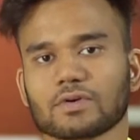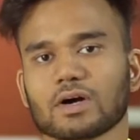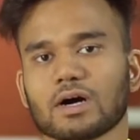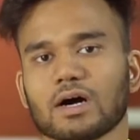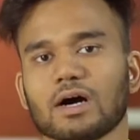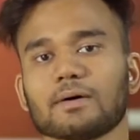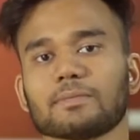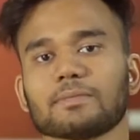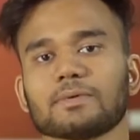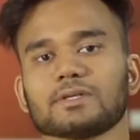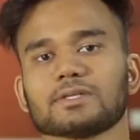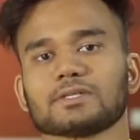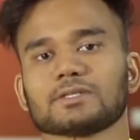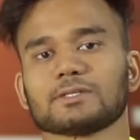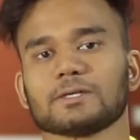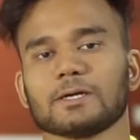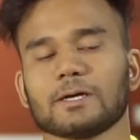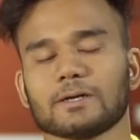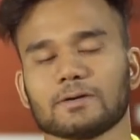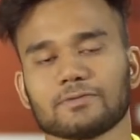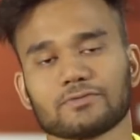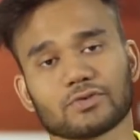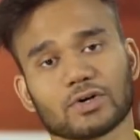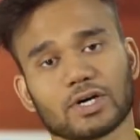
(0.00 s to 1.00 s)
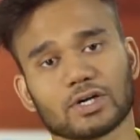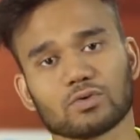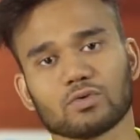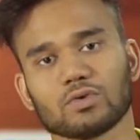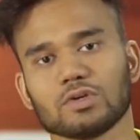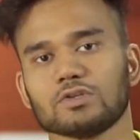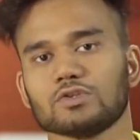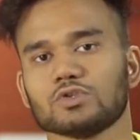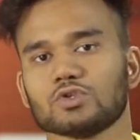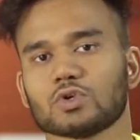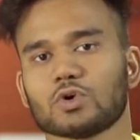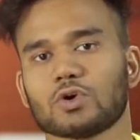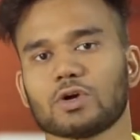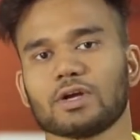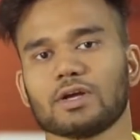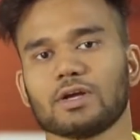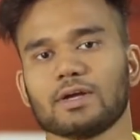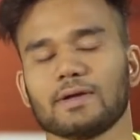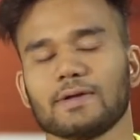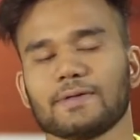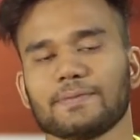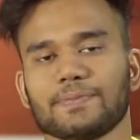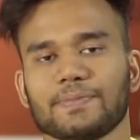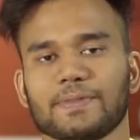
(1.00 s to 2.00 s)
calmness and try to
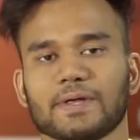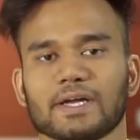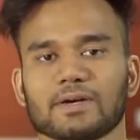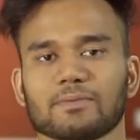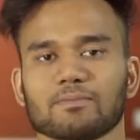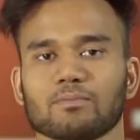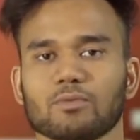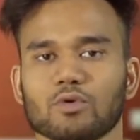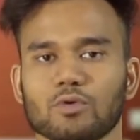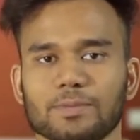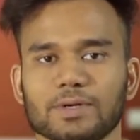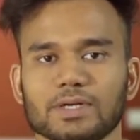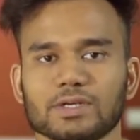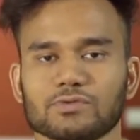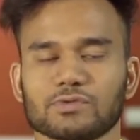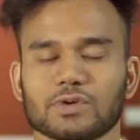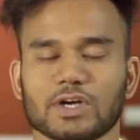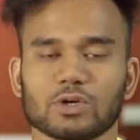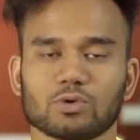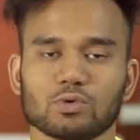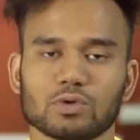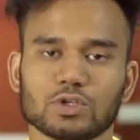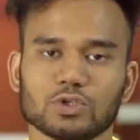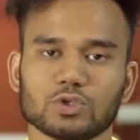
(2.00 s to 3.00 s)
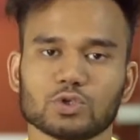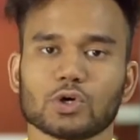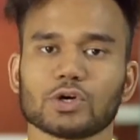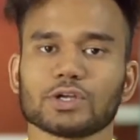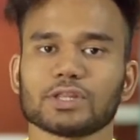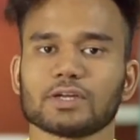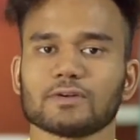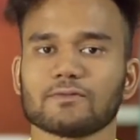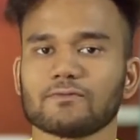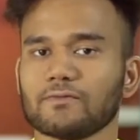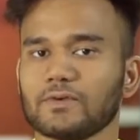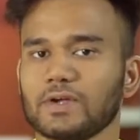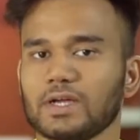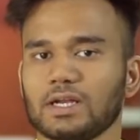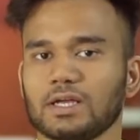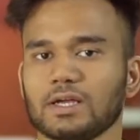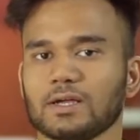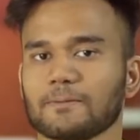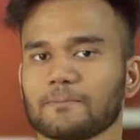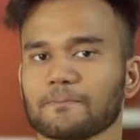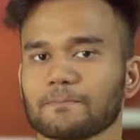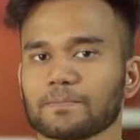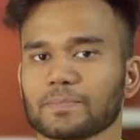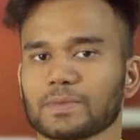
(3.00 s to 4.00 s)
enjoy that moment try to enjoy that
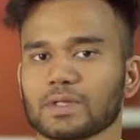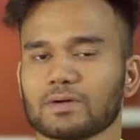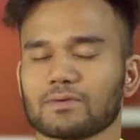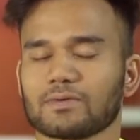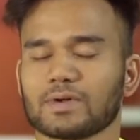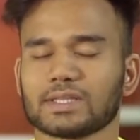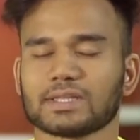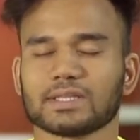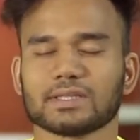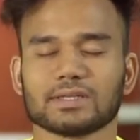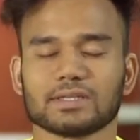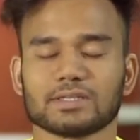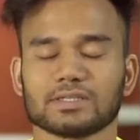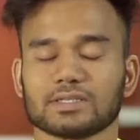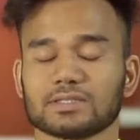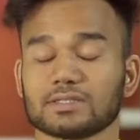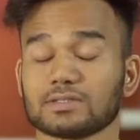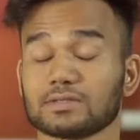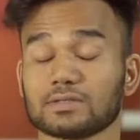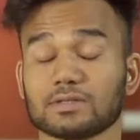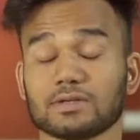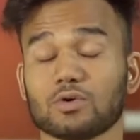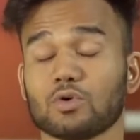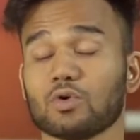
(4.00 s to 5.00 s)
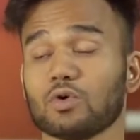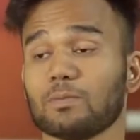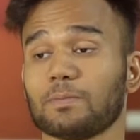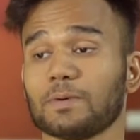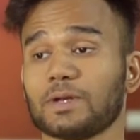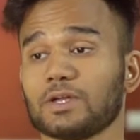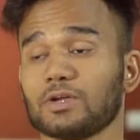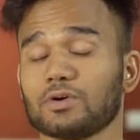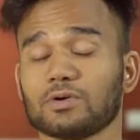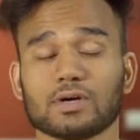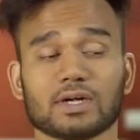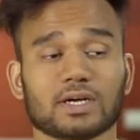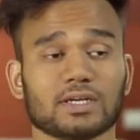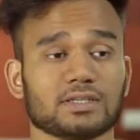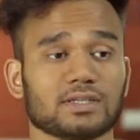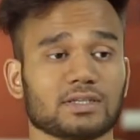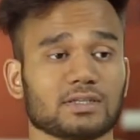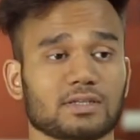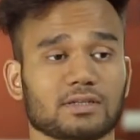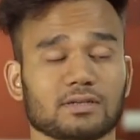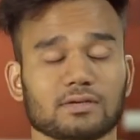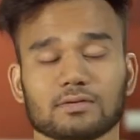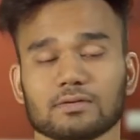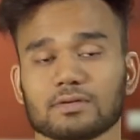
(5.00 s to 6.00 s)
feeling rather than just opening your eyes
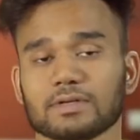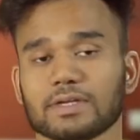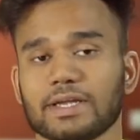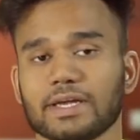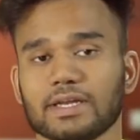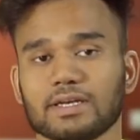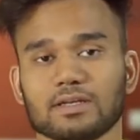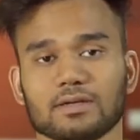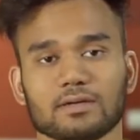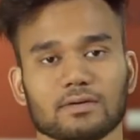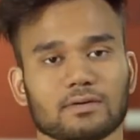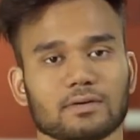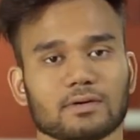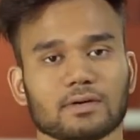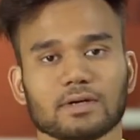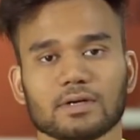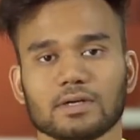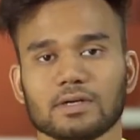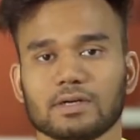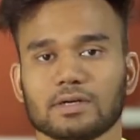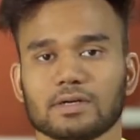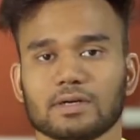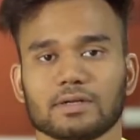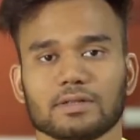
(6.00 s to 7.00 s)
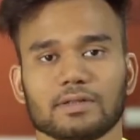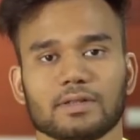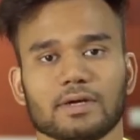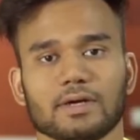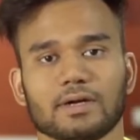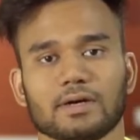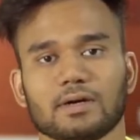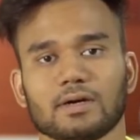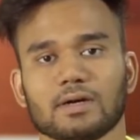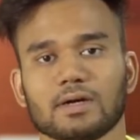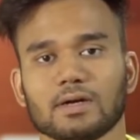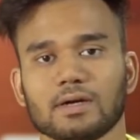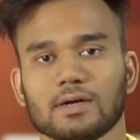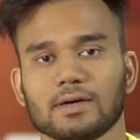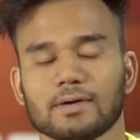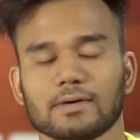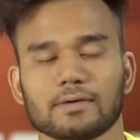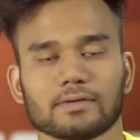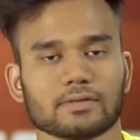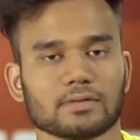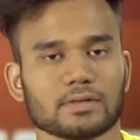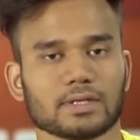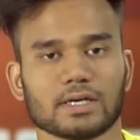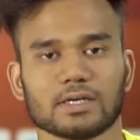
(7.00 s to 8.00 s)
and then getting here and there
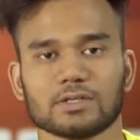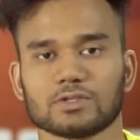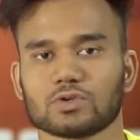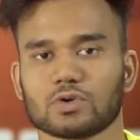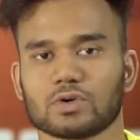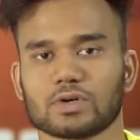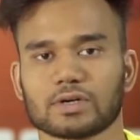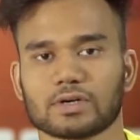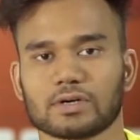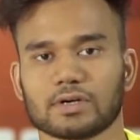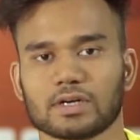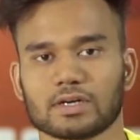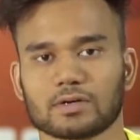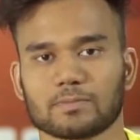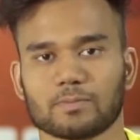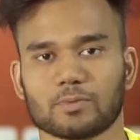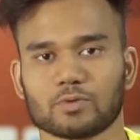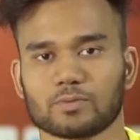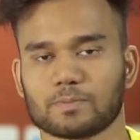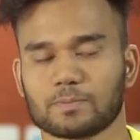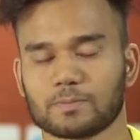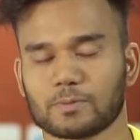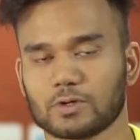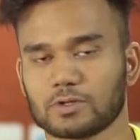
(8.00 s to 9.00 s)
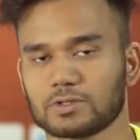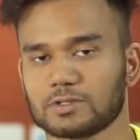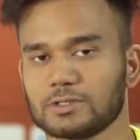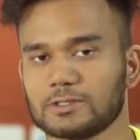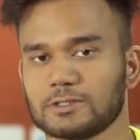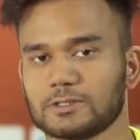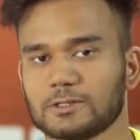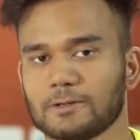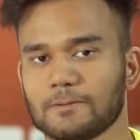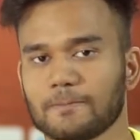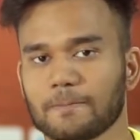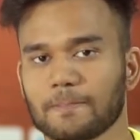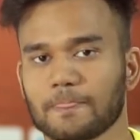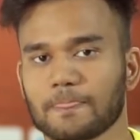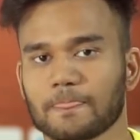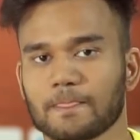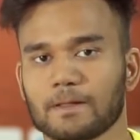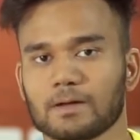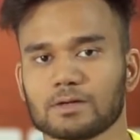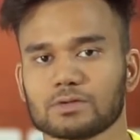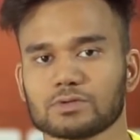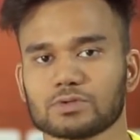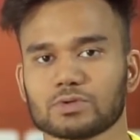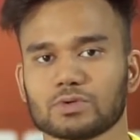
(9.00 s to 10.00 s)
that is not a correct procedure
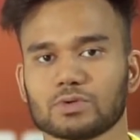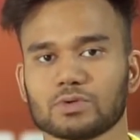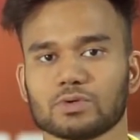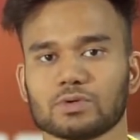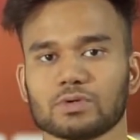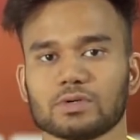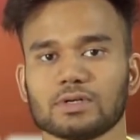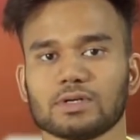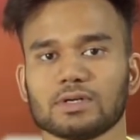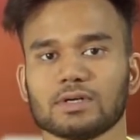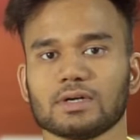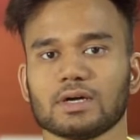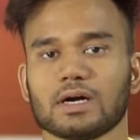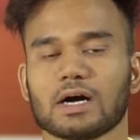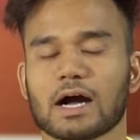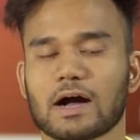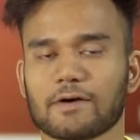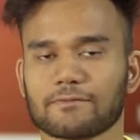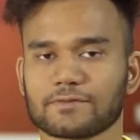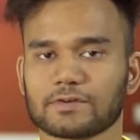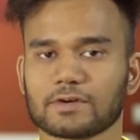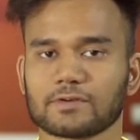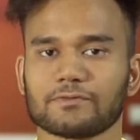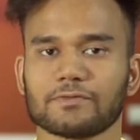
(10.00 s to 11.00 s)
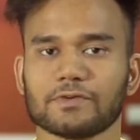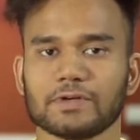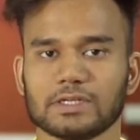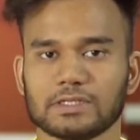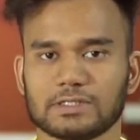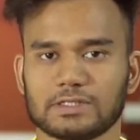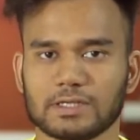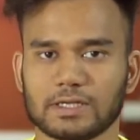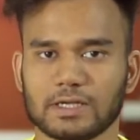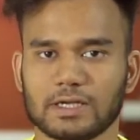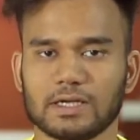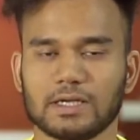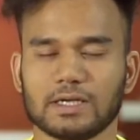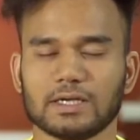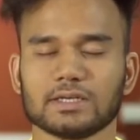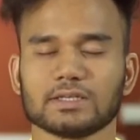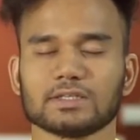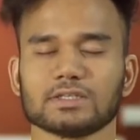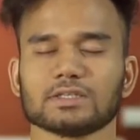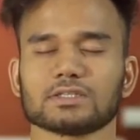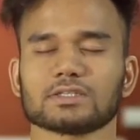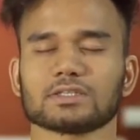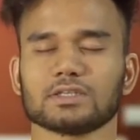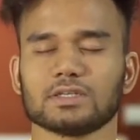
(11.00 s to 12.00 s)
so after finishing
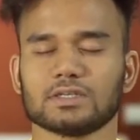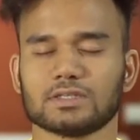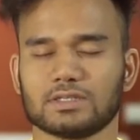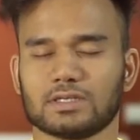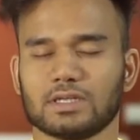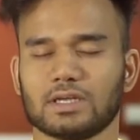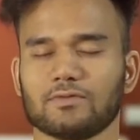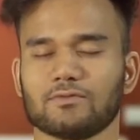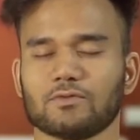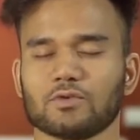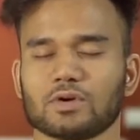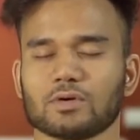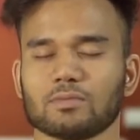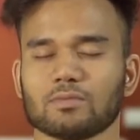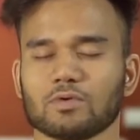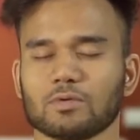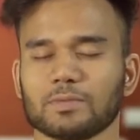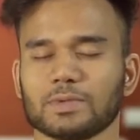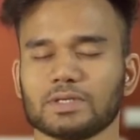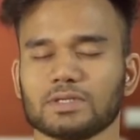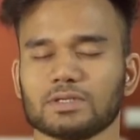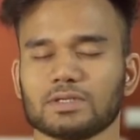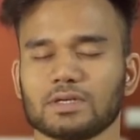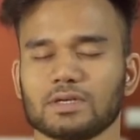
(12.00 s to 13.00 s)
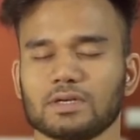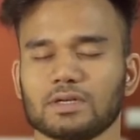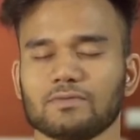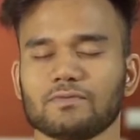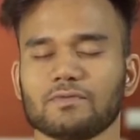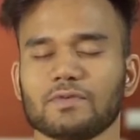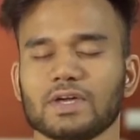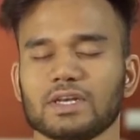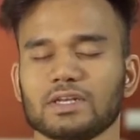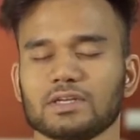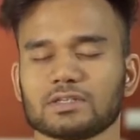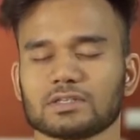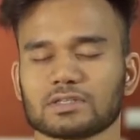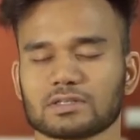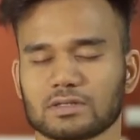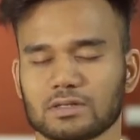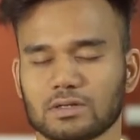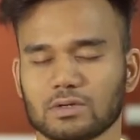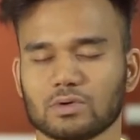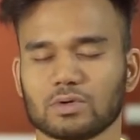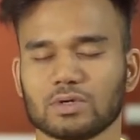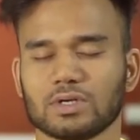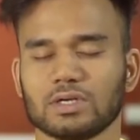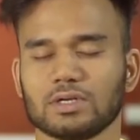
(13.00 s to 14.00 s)
it just stay for a moment and very
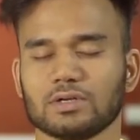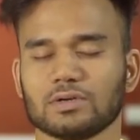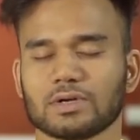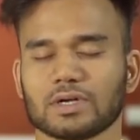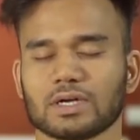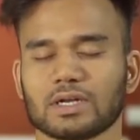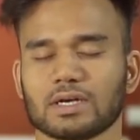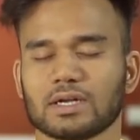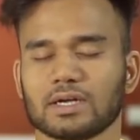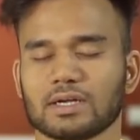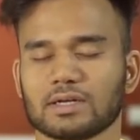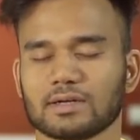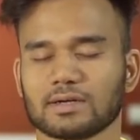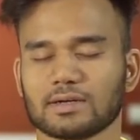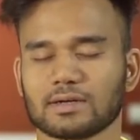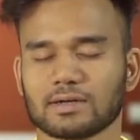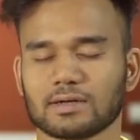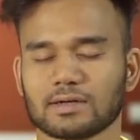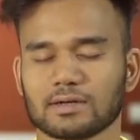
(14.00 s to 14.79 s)
slowly you can like